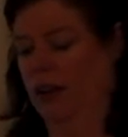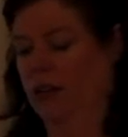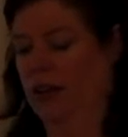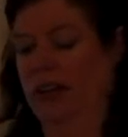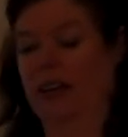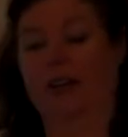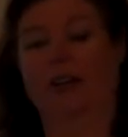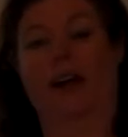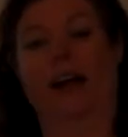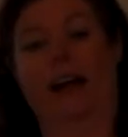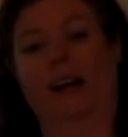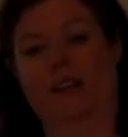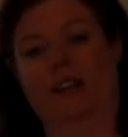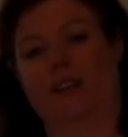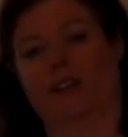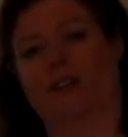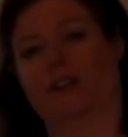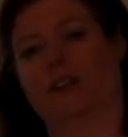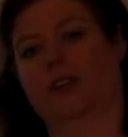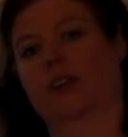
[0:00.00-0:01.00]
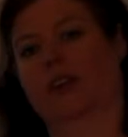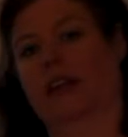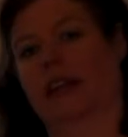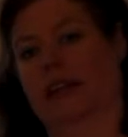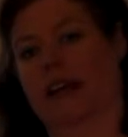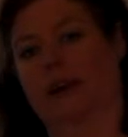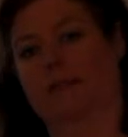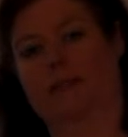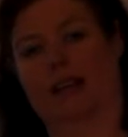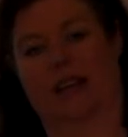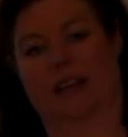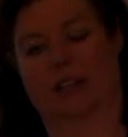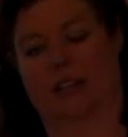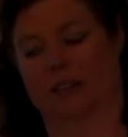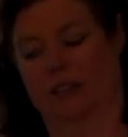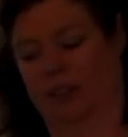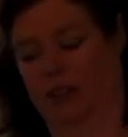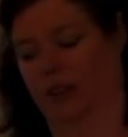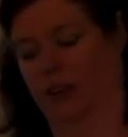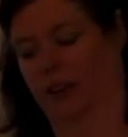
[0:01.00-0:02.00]
The interactional
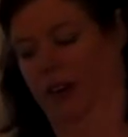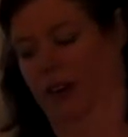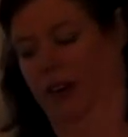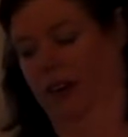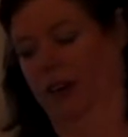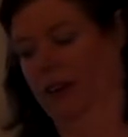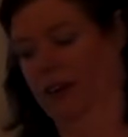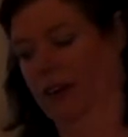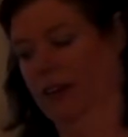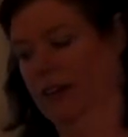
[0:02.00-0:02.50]
adaptation theory